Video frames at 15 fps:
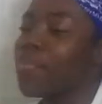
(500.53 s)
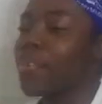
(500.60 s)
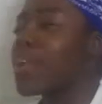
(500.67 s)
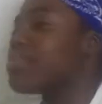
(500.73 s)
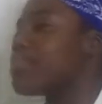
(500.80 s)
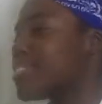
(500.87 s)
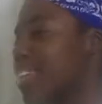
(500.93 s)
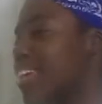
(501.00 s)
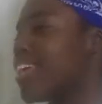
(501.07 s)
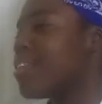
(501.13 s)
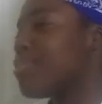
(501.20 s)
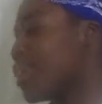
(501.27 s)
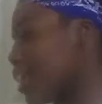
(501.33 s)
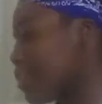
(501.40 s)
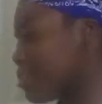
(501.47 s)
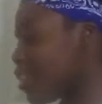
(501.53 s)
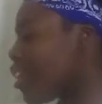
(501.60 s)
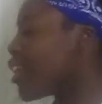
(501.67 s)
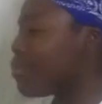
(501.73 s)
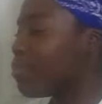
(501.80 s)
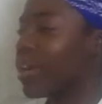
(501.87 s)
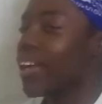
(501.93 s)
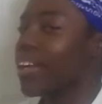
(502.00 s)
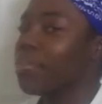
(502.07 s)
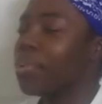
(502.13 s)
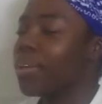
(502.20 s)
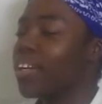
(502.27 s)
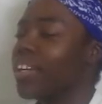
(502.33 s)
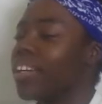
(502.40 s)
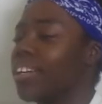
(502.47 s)
what I'm saying when I'm talking about it,
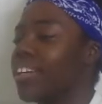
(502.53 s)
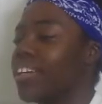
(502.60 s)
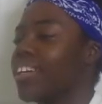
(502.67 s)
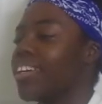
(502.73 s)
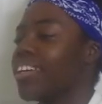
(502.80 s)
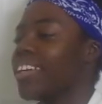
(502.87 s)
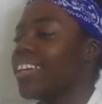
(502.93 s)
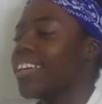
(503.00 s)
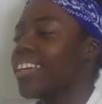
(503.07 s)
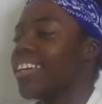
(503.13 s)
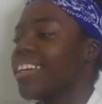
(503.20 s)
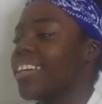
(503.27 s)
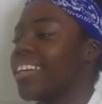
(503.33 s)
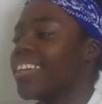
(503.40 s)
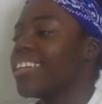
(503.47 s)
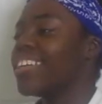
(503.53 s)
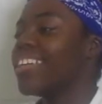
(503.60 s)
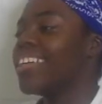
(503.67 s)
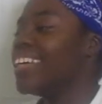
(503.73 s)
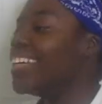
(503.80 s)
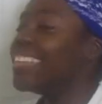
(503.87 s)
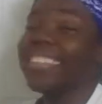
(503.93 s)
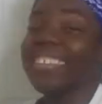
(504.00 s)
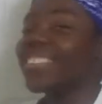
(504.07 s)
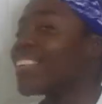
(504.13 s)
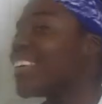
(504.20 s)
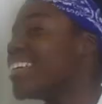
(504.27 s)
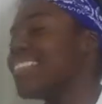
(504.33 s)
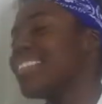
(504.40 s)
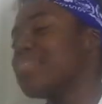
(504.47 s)
but it's just
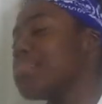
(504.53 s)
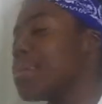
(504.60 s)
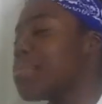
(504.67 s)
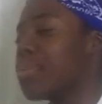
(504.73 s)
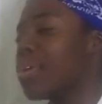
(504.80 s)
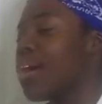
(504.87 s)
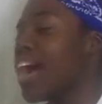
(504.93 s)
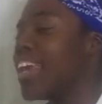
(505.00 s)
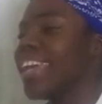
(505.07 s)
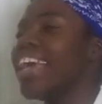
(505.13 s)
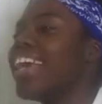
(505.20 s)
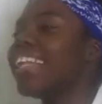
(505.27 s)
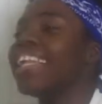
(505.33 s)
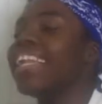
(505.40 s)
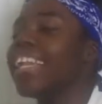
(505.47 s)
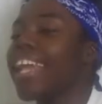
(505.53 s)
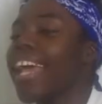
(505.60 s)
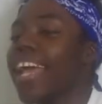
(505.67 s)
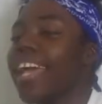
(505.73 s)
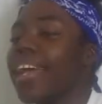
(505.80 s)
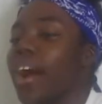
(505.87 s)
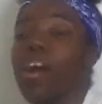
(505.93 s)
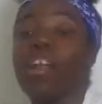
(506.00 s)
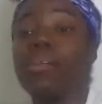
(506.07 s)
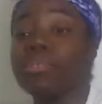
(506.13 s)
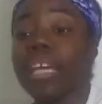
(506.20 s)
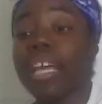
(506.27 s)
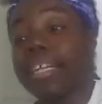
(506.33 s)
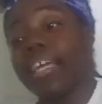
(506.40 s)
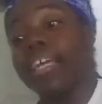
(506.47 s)
crazy to me, bro. At the end of the day, all I'm
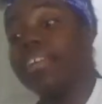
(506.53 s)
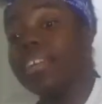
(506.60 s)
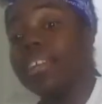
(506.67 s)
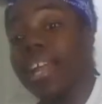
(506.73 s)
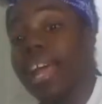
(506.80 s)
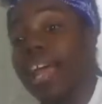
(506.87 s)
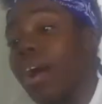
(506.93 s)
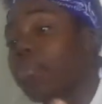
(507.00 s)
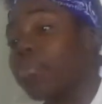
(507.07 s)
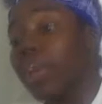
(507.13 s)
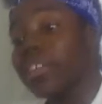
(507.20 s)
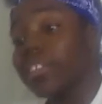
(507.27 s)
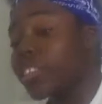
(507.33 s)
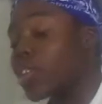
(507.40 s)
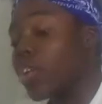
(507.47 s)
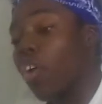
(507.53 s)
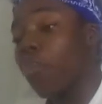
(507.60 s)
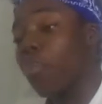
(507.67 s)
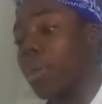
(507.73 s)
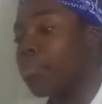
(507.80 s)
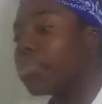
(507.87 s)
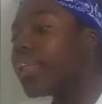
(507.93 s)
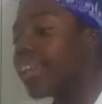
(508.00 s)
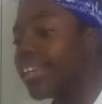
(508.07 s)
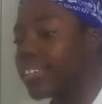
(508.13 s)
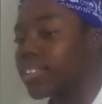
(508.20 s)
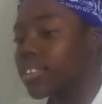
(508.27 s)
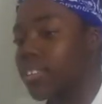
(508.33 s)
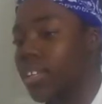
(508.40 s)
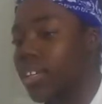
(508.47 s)
saying at the end of the day, a place is still gonna be a place.
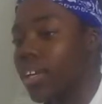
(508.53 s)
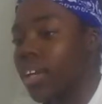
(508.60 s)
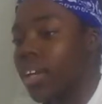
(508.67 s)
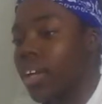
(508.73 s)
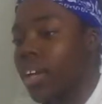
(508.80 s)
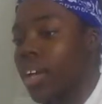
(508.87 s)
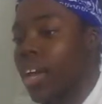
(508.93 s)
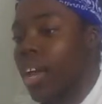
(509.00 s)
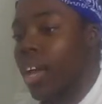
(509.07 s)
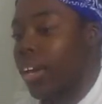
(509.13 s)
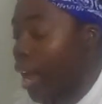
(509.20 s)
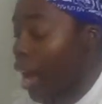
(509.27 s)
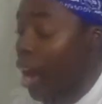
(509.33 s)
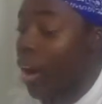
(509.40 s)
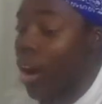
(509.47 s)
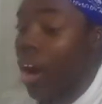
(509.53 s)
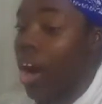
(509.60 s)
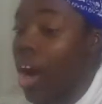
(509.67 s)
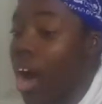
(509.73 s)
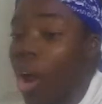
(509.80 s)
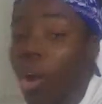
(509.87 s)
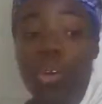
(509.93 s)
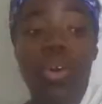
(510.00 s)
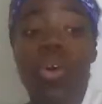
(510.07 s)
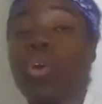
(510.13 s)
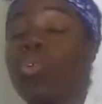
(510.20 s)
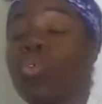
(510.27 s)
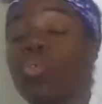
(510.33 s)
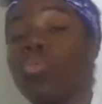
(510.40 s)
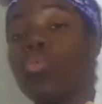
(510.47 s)
Now, I don't
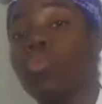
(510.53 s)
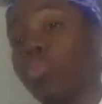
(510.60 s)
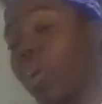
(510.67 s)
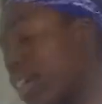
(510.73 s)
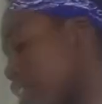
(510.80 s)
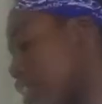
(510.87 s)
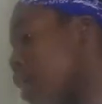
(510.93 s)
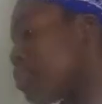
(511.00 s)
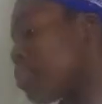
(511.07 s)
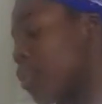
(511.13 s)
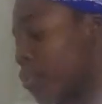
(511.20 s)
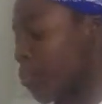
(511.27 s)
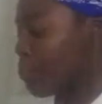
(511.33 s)
know, for example,